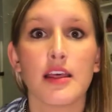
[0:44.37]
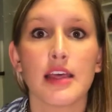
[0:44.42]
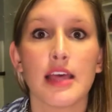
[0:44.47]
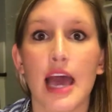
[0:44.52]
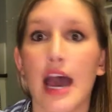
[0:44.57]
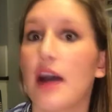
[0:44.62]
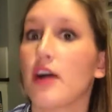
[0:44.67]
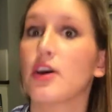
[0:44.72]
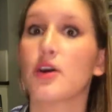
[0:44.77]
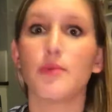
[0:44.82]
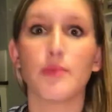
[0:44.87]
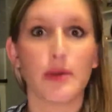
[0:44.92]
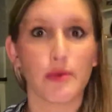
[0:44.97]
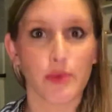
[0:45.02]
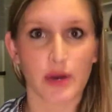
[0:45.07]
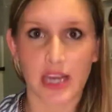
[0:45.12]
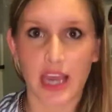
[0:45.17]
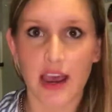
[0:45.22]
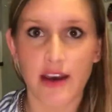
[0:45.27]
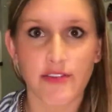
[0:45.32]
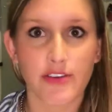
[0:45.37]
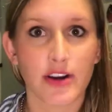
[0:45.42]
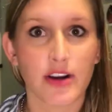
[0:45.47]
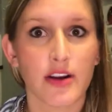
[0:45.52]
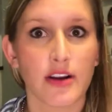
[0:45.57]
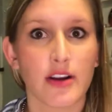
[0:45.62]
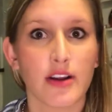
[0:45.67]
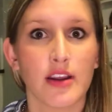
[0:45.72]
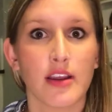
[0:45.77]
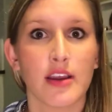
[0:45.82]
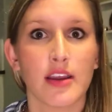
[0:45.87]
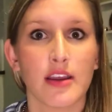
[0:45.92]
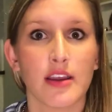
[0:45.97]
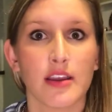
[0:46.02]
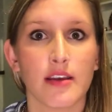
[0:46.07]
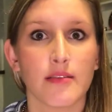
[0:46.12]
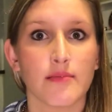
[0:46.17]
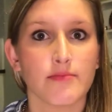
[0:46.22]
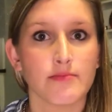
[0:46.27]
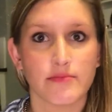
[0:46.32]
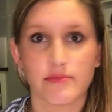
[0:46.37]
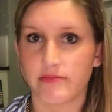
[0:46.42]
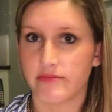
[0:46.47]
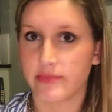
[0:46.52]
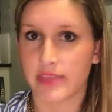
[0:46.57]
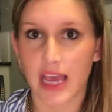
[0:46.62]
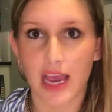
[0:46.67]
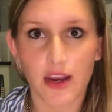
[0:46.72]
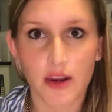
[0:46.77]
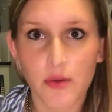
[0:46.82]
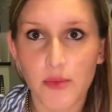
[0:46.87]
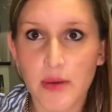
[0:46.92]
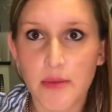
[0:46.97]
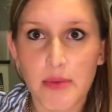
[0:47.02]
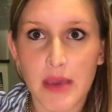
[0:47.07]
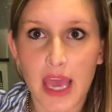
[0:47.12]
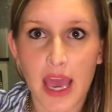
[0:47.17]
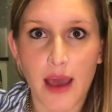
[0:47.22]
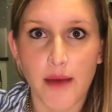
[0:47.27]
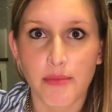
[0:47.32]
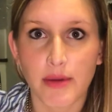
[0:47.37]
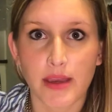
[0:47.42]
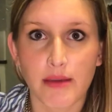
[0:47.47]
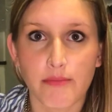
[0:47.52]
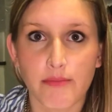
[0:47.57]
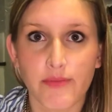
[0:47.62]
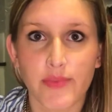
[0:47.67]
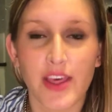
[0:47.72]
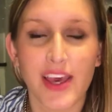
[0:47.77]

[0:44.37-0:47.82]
How can we recover? How can we be happy?